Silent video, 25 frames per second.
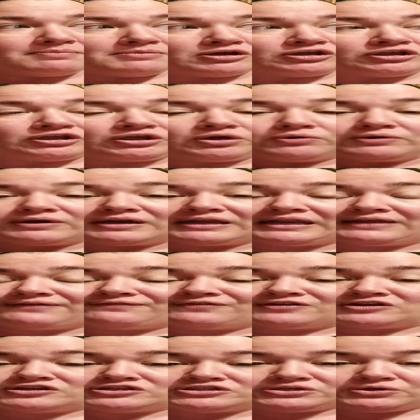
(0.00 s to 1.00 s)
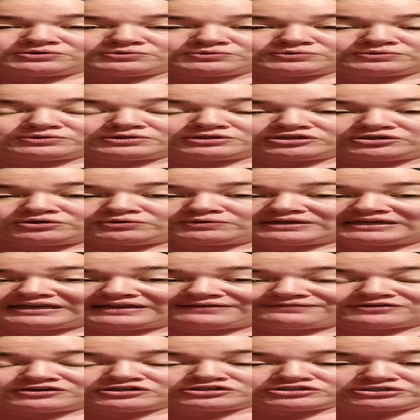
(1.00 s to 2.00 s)
You can even
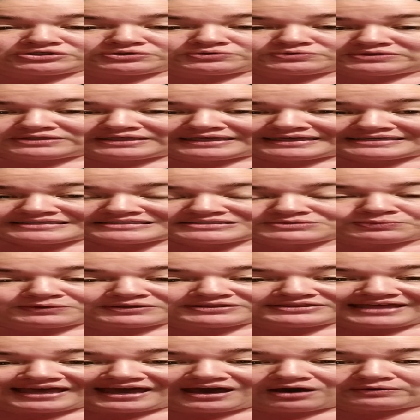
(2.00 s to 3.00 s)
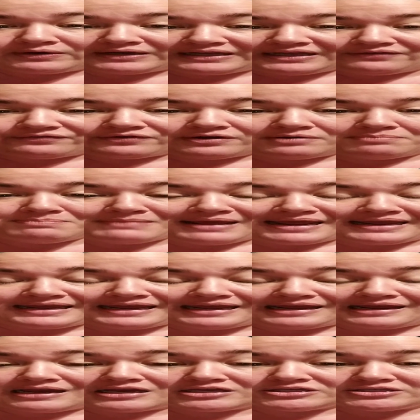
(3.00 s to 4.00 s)
do this without even
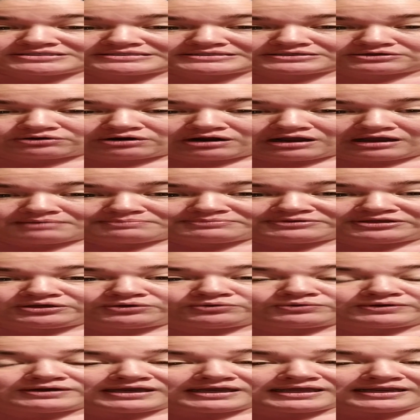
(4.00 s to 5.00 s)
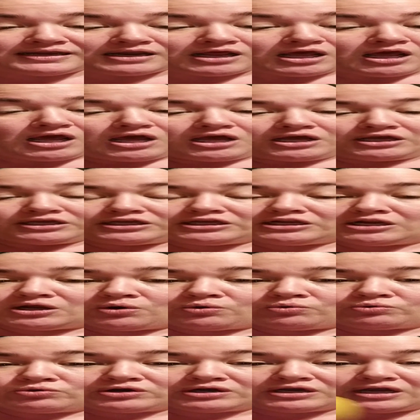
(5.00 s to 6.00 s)
making a scrub. You can,
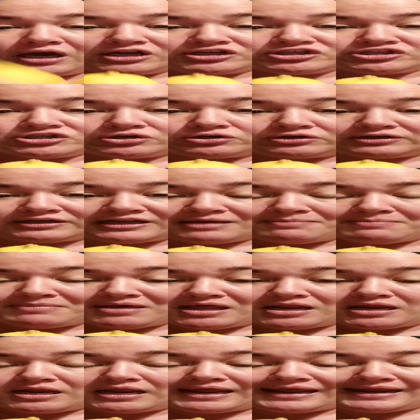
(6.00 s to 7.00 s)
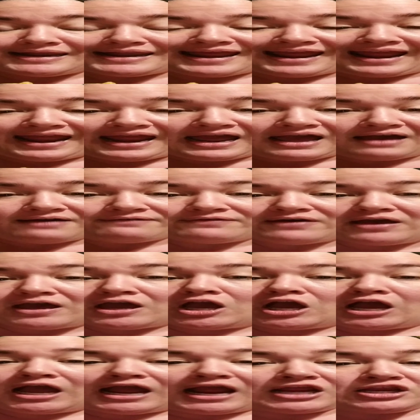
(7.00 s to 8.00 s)
cut your lemon in half
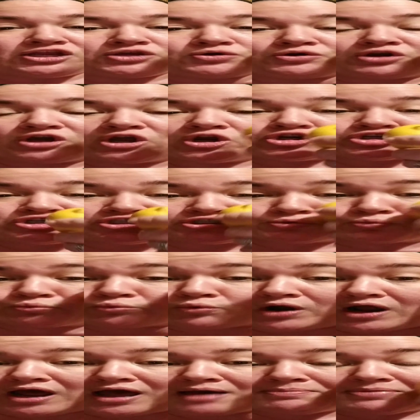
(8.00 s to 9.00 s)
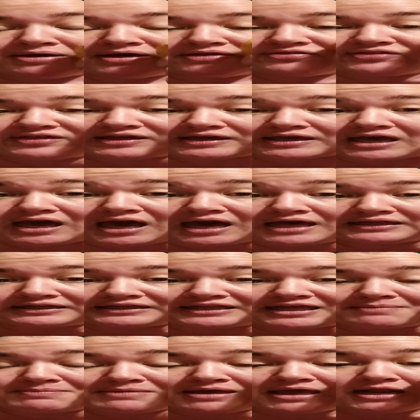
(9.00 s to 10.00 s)
and you can just rub the cut
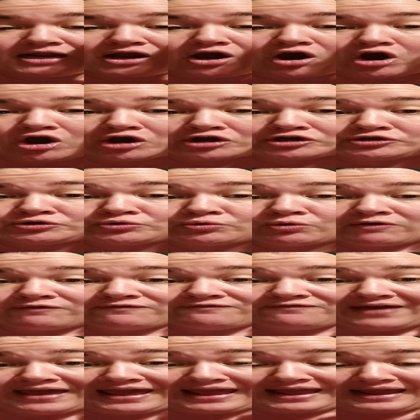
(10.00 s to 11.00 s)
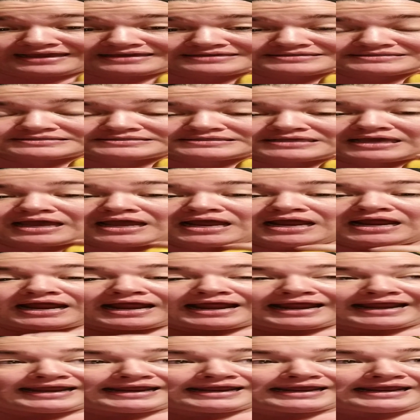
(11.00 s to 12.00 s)
lemon on your face
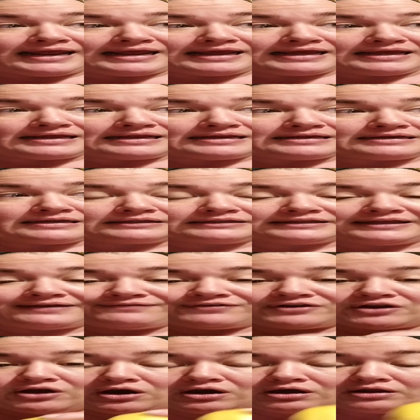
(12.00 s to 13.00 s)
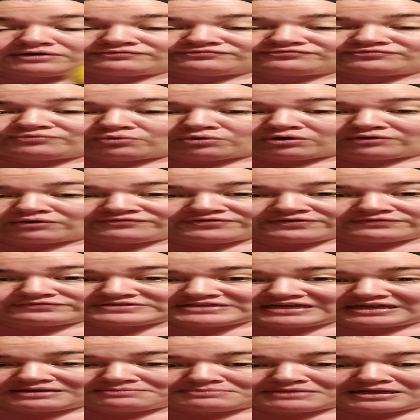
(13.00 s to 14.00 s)
and leave it on for
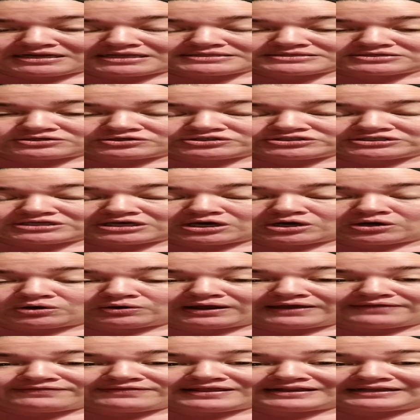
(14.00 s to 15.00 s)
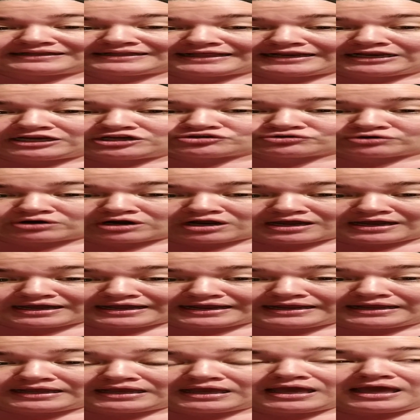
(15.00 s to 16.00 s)
15 minutes or so and then let it
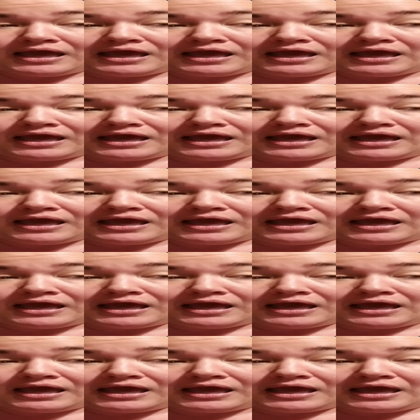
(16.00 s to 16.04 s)
dry.